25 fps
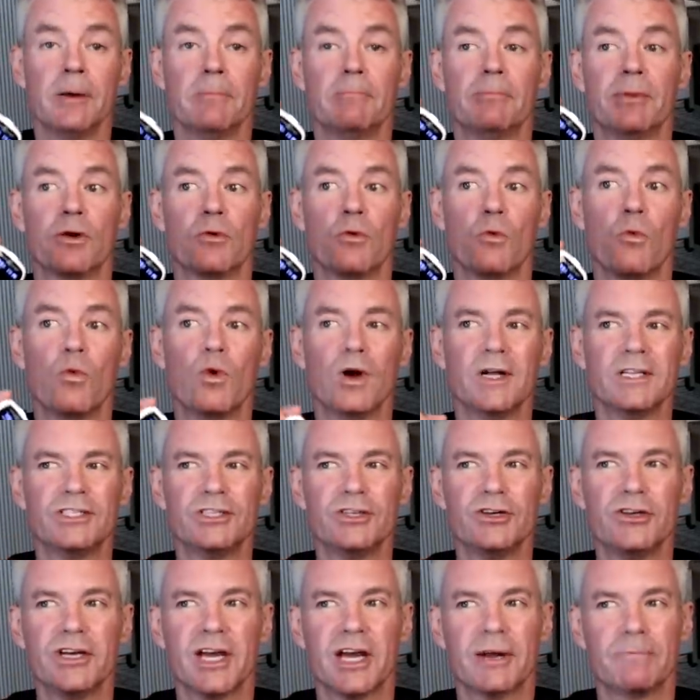But once
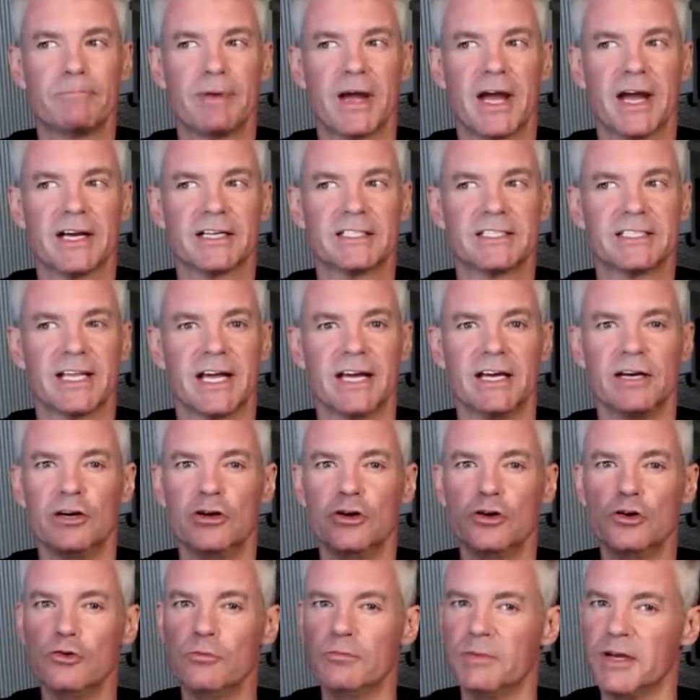you get past that
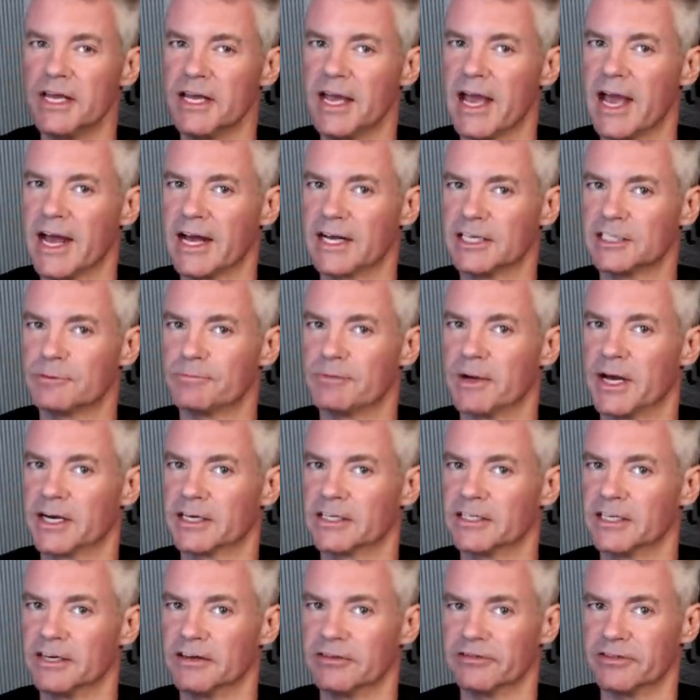newbie
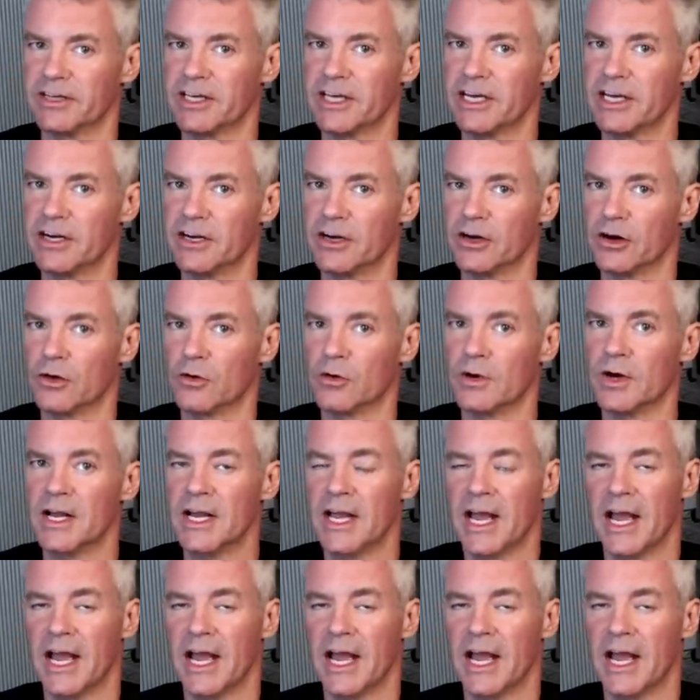aspect of keto